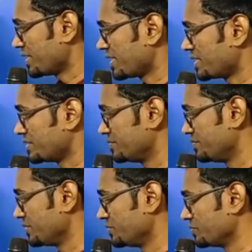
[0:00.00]
and
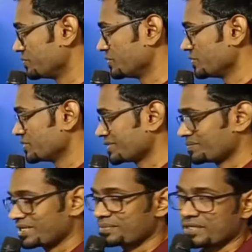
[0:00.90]
we'll do some
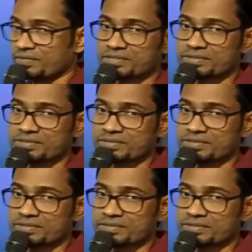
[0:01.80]
type conversion.